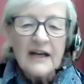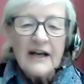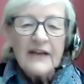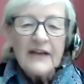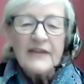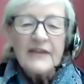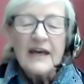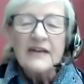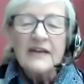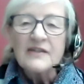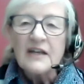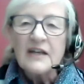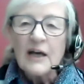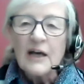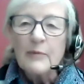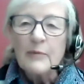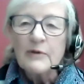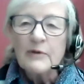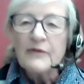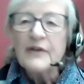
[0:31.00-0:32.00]
there's a
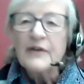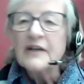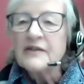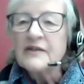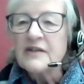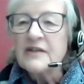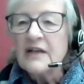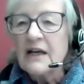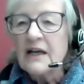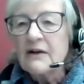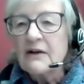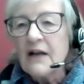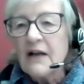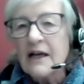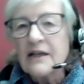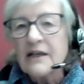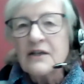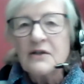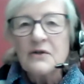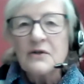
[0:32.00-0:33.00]
couple of things that I'd
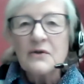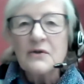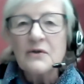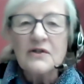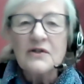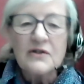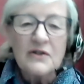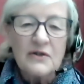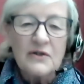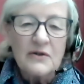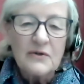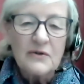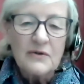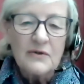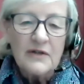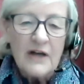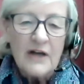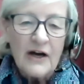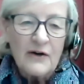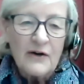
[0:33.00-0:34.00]
like you to
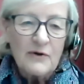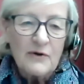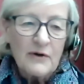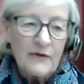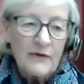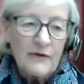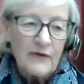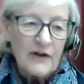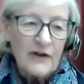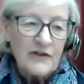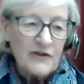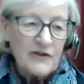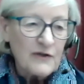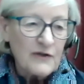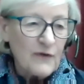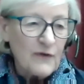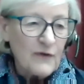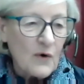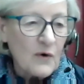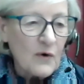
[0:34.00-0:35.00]
know first
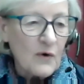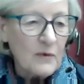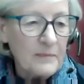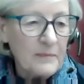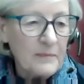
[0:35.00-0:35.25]
of all.